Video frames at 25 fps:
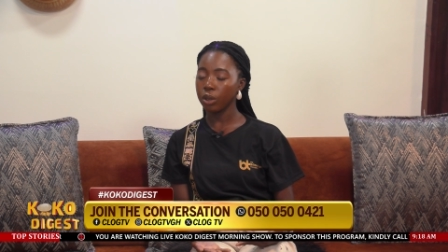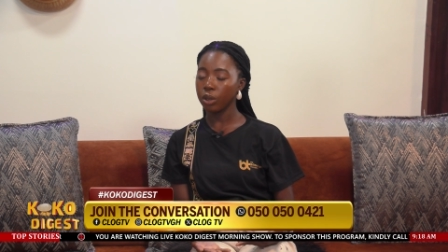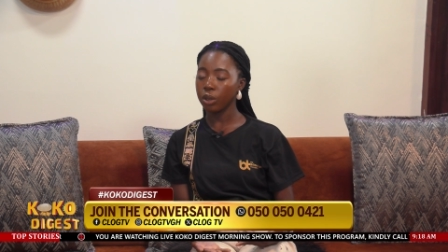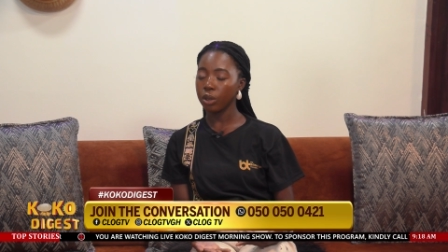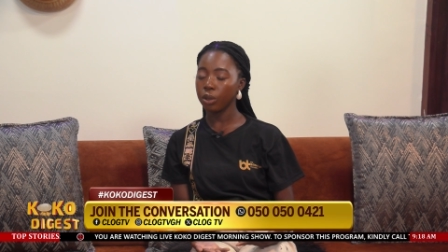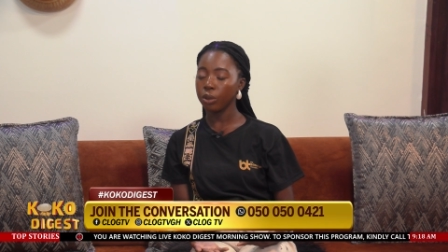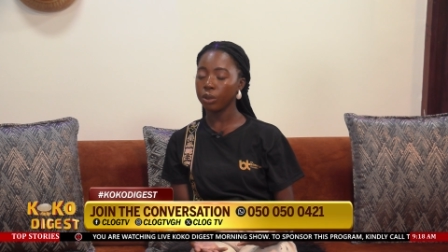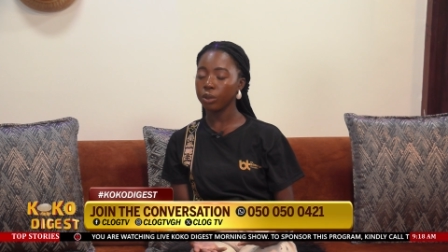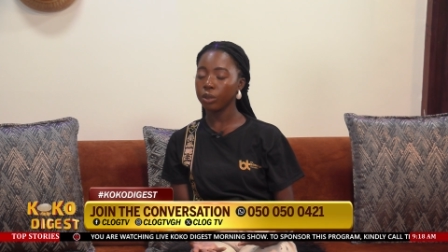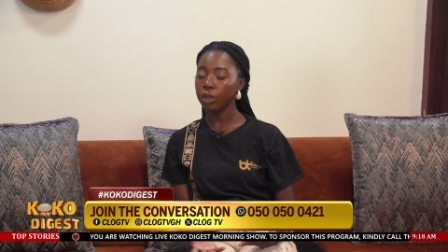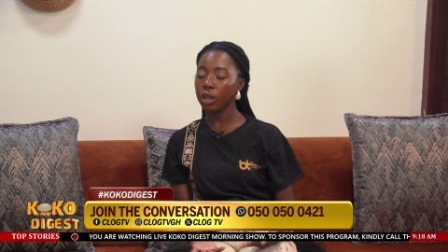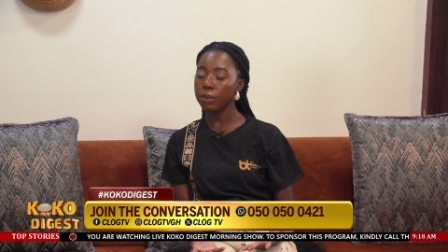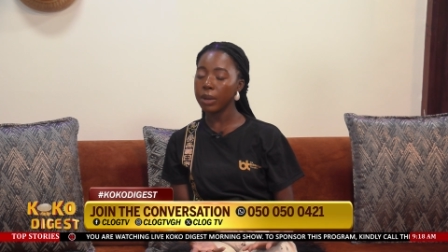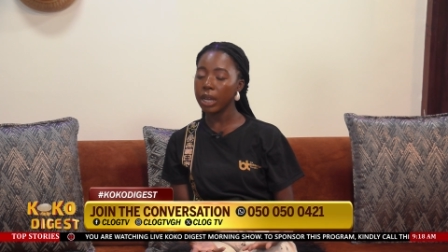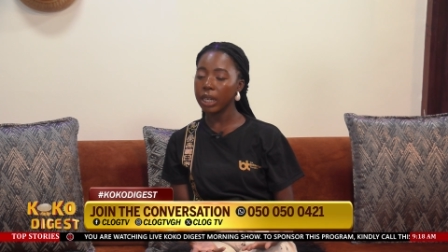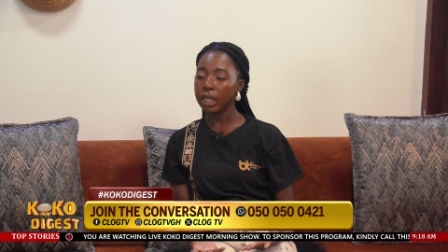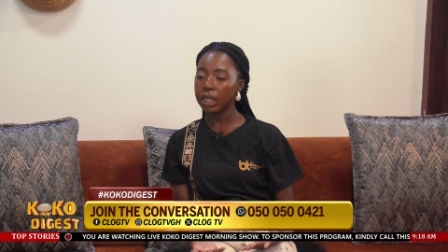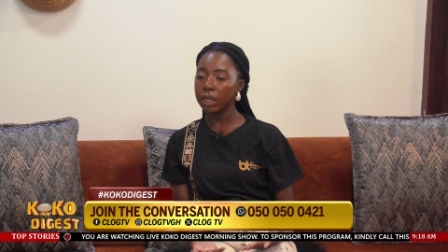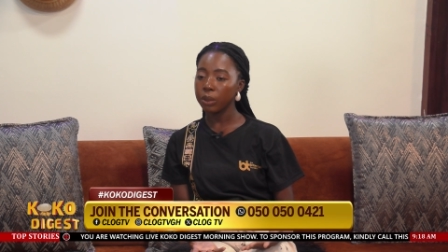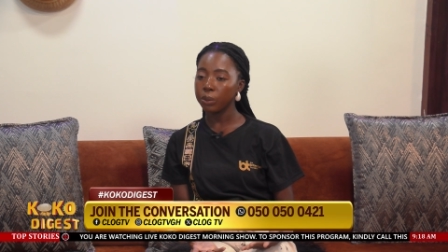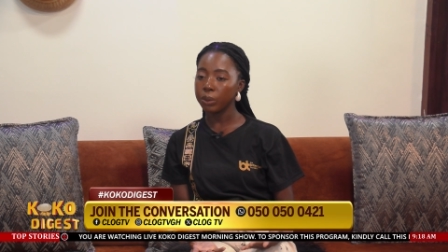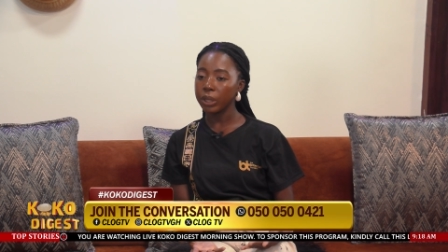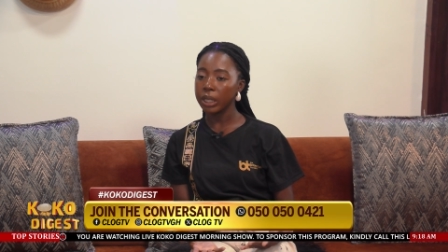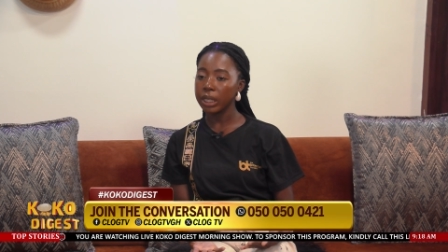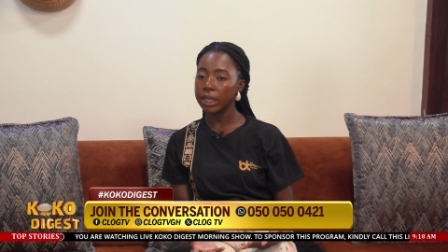so
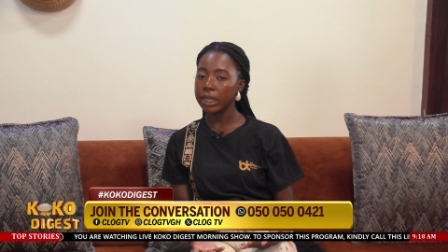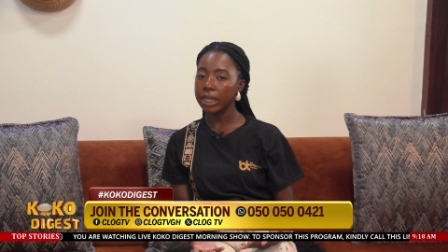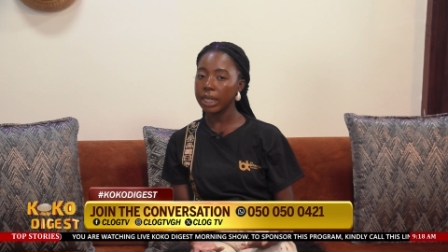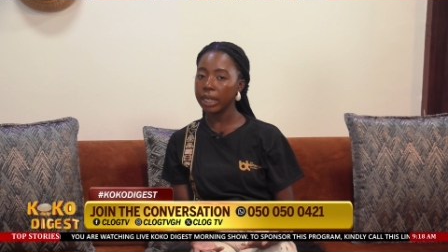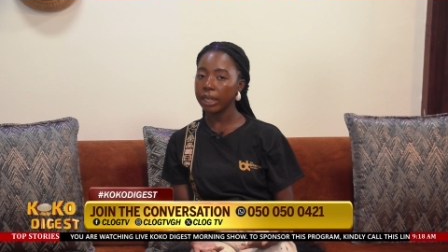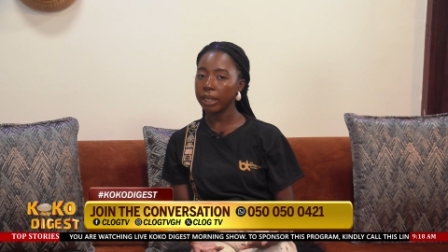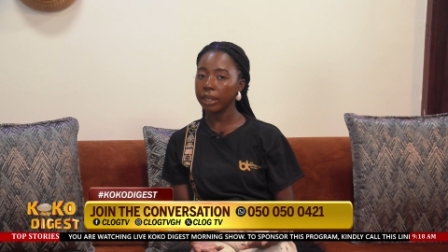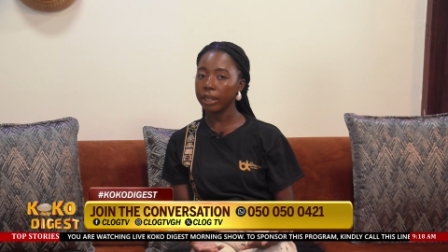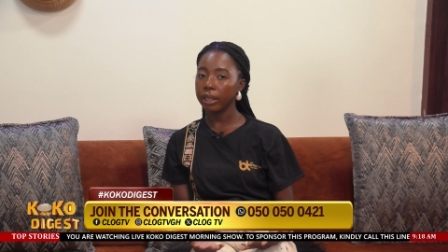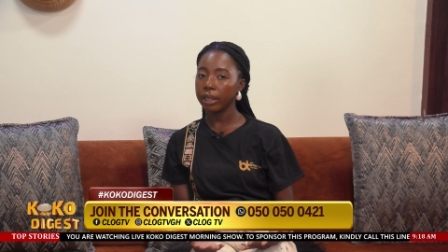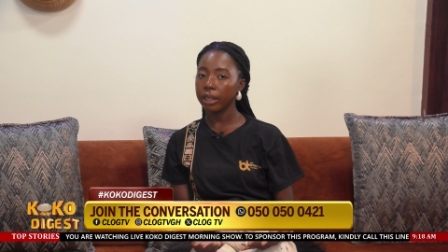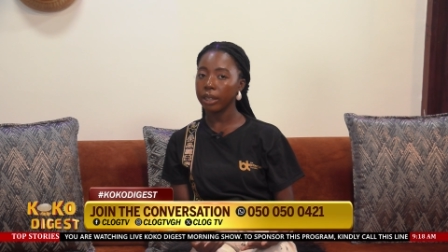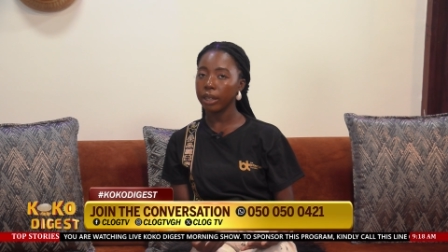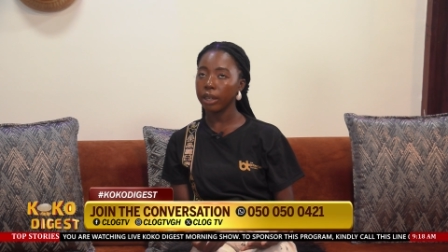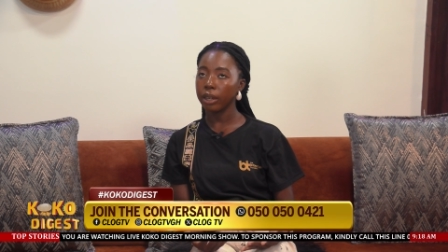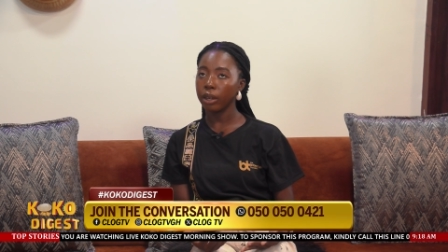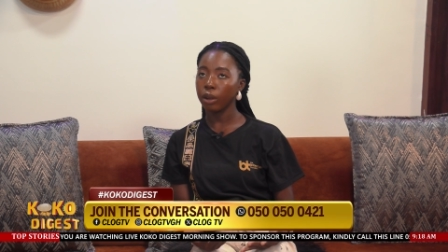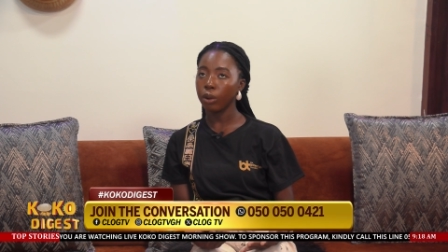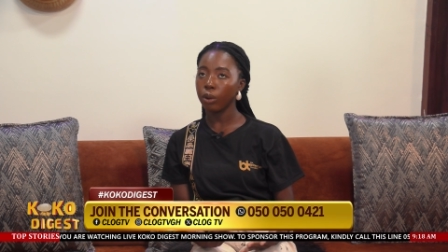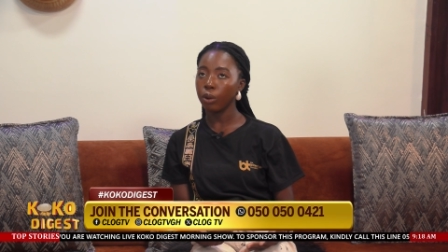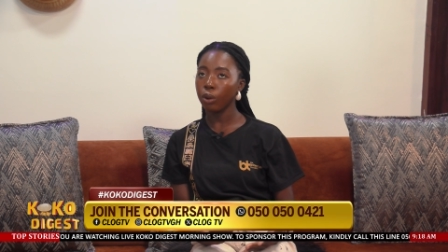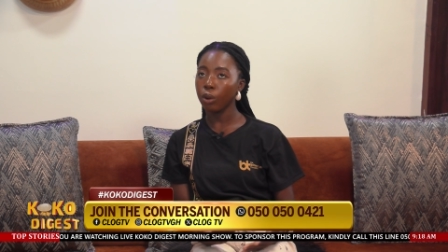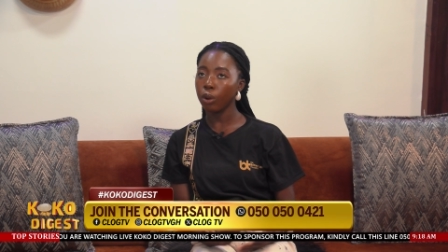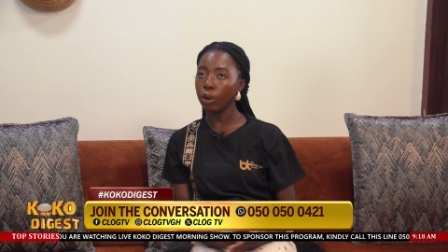normally we take a